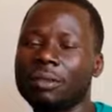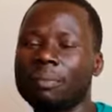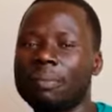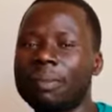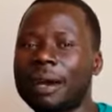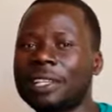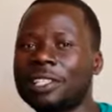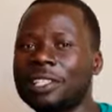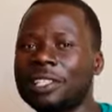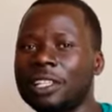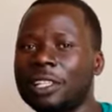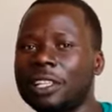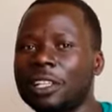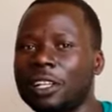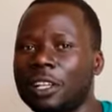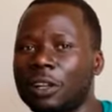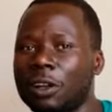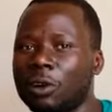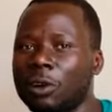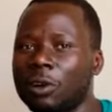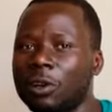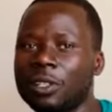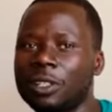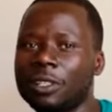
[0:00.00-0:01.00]
passing in the
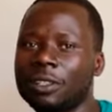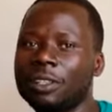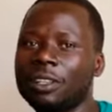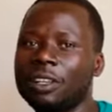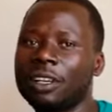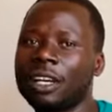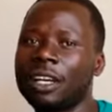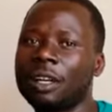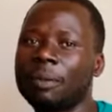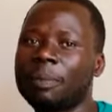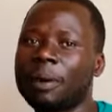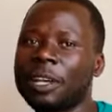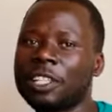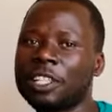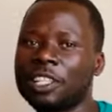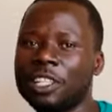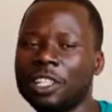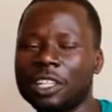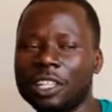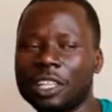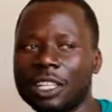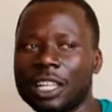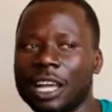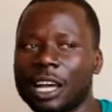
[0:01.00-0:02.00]
road, passing
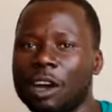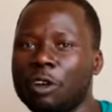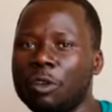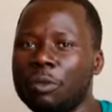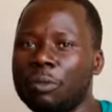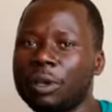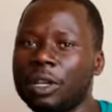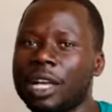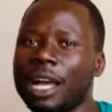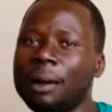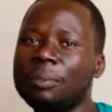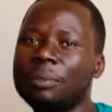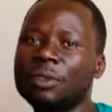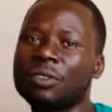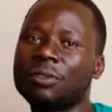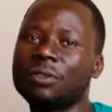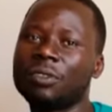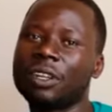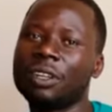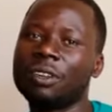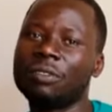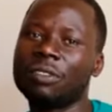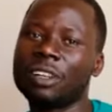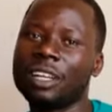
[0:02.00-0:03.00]
in the town becomes
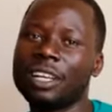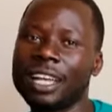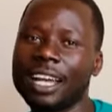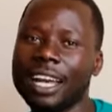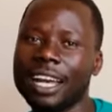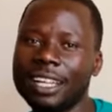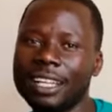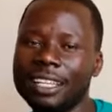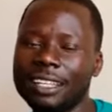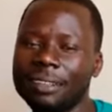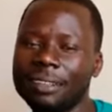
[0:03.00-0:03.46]
very, very hard.